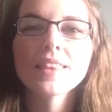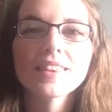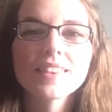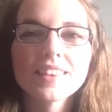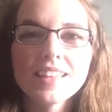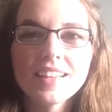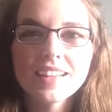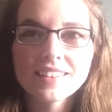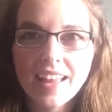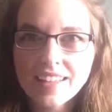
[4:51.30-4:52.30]
The
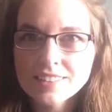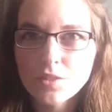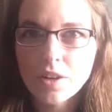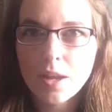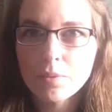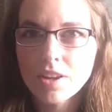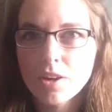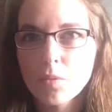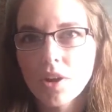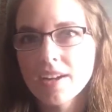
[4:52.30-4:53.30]
last
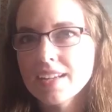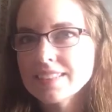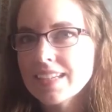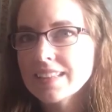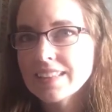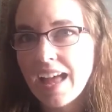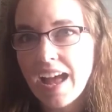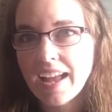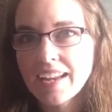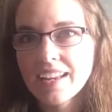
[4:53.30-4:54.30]
vocabulary word is a
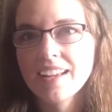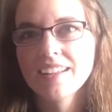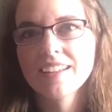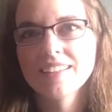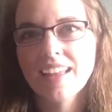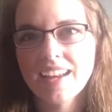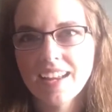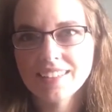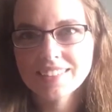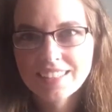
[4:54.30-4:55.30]
line that
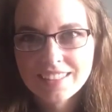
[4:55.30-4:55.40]
has